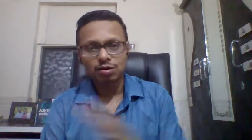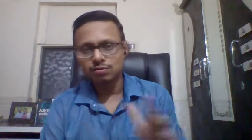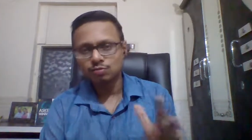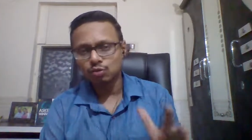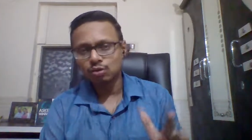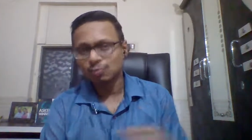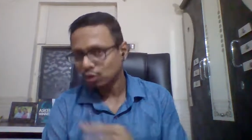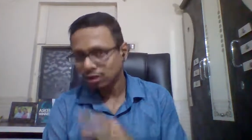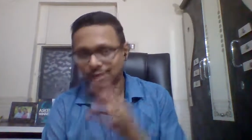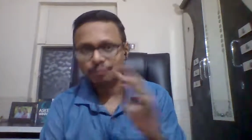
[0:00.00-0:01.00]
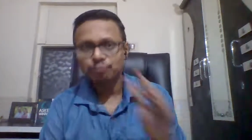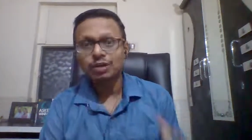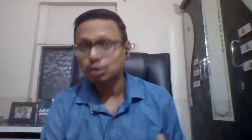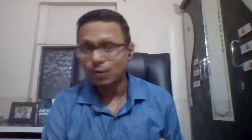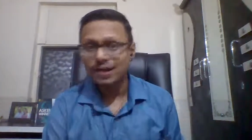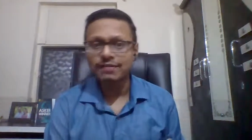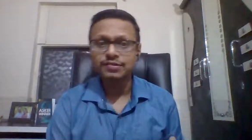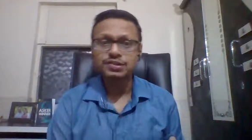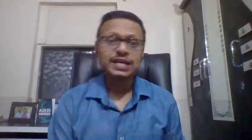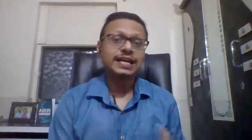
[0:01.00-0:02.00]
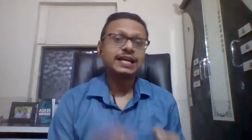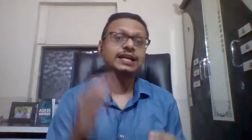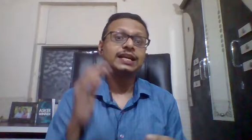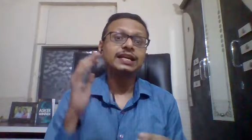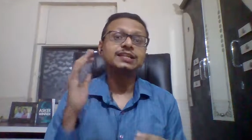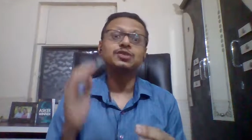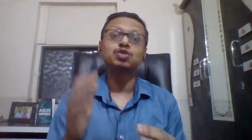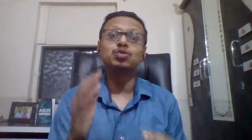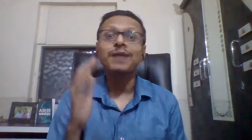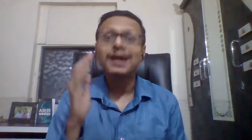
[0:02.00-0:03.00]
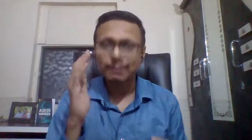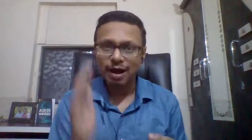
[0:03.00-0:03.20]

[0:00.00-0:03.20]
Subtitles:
chota mota jewelers. It is issued by